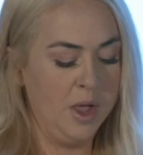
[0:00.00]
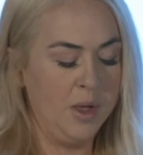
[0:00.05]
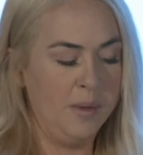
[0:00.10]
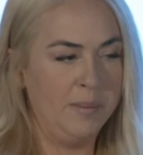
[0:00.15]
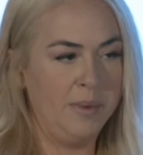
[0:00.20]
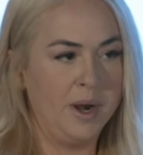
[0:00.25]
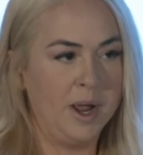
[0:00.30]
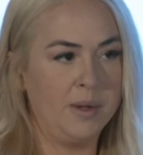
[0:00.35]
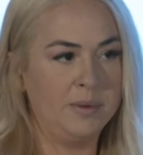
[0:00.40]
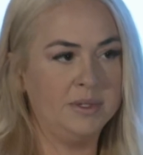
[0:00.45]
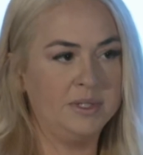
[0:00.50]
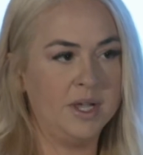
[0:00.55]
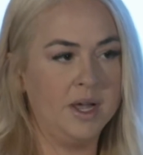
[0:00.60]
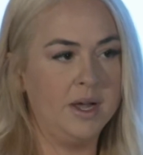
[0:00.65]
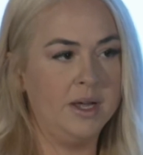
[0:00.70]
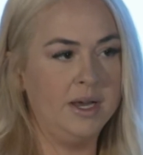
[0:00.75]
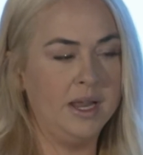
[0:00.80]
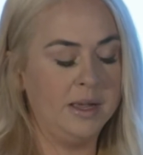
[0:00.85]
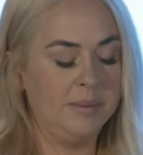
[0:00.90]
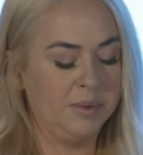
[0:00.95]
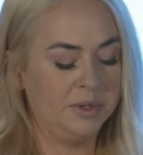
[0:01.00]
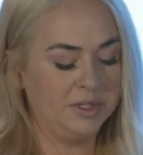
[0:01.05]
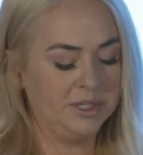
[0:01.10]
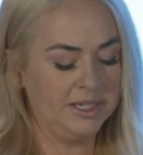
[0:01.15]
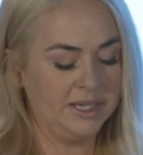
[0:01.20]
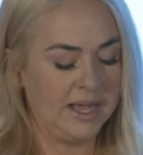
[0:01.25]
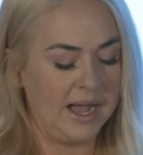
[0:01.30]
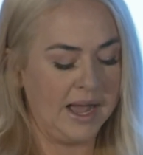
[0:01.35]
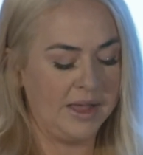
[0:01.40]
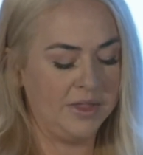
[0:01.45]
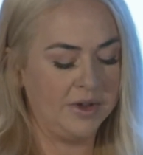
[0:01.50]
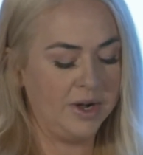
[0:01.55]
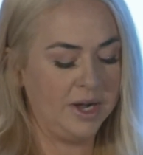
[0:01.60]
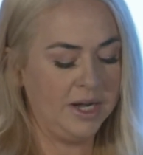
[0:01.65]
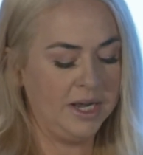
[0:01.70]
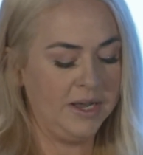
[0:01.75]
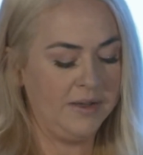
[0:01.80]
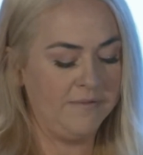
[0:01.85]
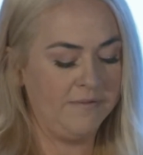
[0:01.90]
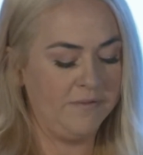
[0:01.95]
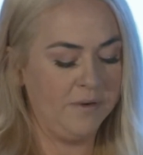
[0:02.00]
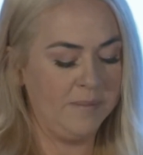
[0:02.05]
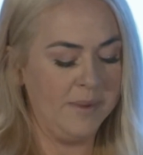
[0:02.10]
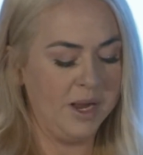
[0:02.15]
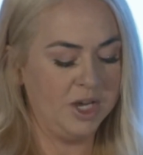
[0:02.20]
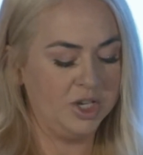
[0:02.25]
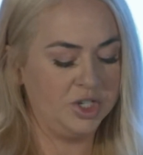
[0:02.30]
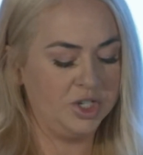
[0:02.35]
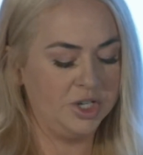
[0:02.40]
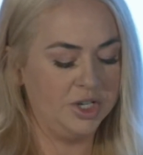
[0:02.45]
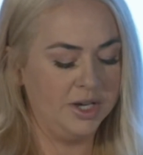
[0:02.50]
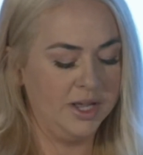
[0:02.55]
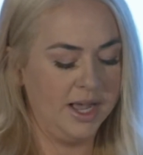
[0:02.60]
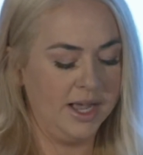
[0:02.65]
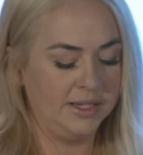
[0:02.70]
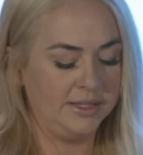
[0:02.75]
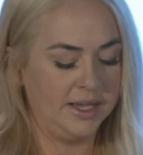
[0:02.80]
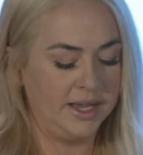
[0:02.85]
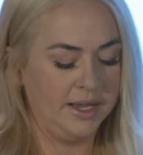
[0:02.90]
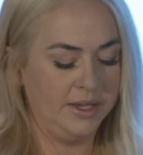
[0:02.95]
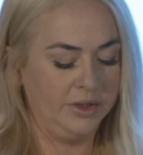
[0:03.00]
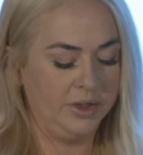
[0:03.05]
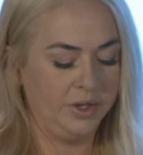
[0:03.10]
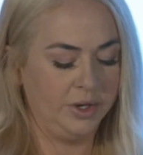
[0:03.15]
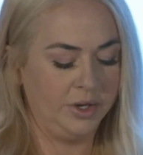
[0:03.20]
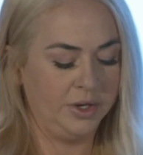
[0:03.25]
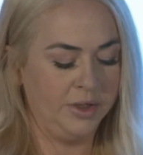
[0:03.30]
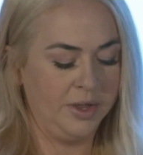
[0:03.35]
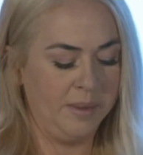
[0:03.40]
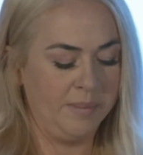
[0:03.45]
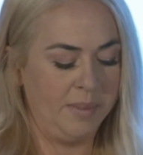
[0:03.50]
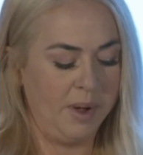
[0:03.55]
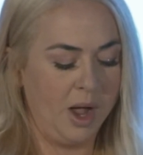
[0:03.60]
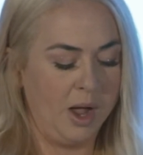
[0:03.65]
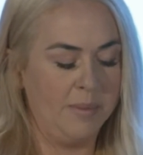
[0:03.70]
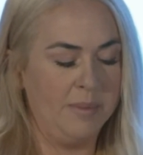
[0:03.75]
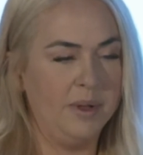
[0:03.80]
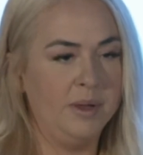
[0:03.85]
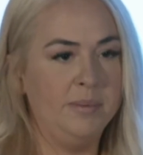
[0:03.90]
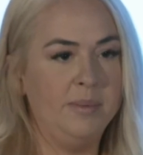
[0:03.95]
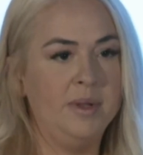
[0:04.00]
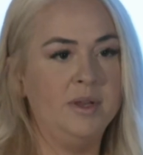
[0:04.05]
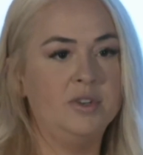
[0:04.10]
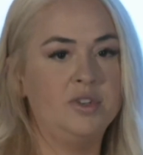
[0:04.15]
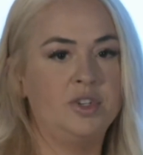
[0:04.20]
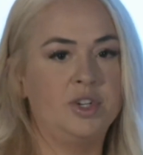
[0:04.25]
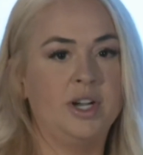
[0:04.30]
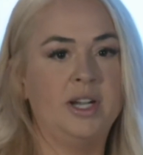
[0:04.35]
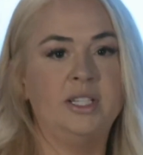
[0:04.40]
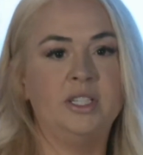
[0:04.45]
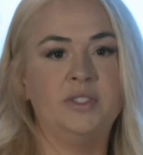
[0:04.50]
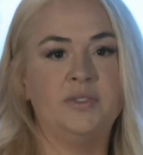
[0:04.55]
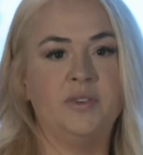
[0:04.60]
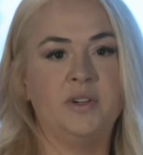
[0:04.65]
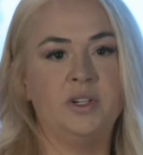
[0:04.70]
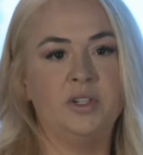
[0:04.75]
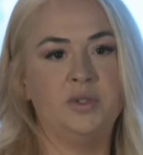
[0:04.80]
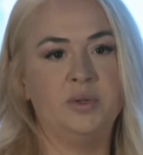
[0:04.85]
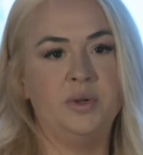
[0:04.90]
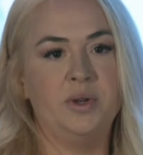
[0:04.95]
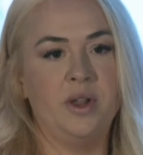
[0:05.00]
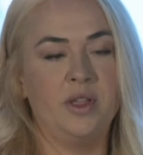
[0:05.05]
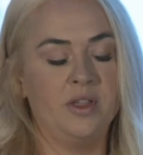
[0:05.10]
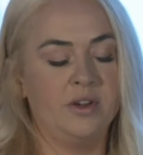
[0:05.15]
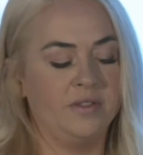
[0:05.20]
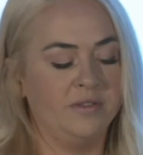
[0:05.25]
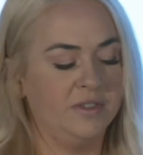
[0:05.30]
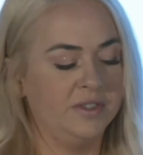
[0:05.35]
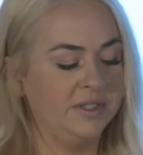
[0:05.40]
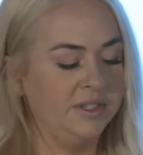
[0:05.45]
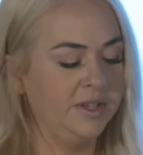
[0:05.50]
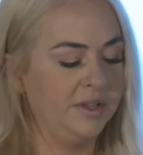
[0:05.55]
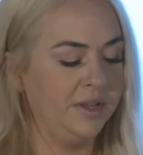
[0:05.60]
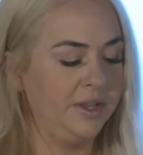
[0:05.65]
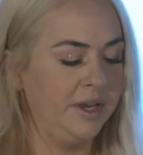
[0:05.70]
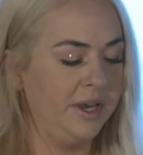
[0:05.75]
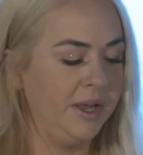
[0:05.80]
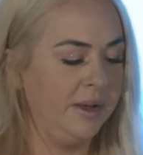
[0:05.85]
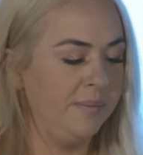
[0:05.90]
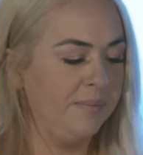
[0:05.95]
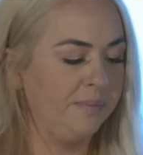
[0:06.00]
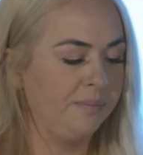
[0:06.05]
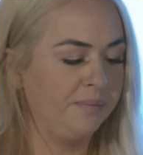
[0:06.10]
but I was unable to gather any information as I had learned that Bob had been transferred to another facility.